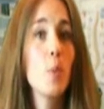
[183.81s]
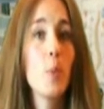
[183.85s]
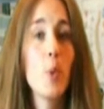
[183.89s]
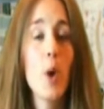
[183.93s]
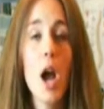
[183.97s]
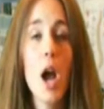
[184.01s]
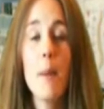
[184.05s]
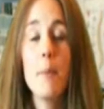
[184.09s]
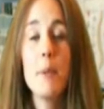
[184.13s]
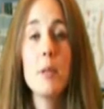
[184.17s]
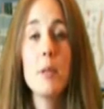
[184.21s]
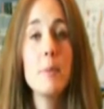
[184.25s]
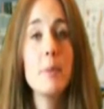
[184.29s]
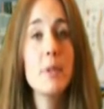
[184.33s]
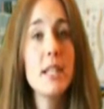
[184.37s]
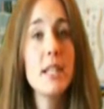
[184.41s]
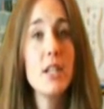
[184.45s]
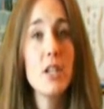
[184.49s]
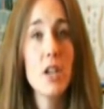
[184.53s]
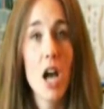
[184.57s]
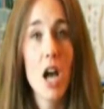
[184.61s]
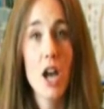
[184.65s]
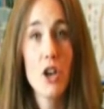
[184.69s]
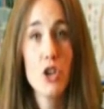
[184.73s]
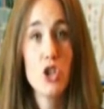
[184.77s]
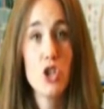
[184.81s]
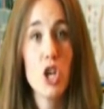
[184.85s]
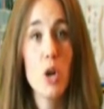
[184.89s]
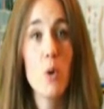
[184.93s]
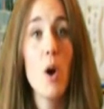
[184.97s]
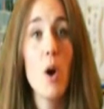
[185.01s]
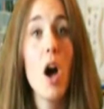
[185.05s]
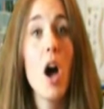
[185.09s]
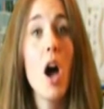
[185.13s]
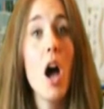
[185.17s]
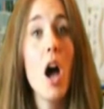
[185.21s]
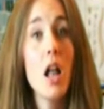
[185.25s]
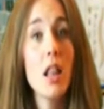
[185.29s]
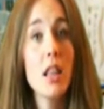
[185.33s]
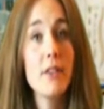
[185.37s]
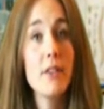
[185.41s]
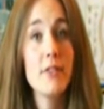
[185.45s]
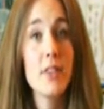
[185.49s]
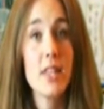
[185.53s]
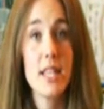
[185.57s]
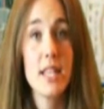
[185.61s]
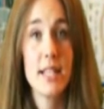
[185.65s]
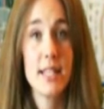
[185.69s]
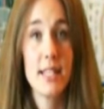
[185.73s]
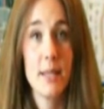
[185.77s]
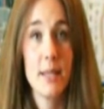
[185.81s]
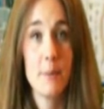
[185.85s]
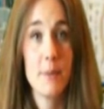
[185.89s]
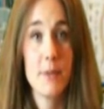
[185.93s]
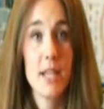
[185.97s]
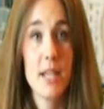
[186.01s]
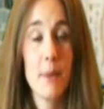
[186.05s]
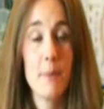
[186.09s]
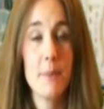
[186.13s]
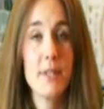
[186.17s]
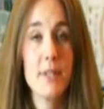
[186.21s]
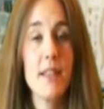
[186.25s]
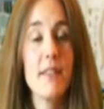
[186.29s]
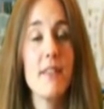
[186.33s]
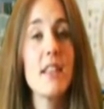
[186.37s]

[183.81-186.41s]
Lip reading: probably not show all of these symptoms.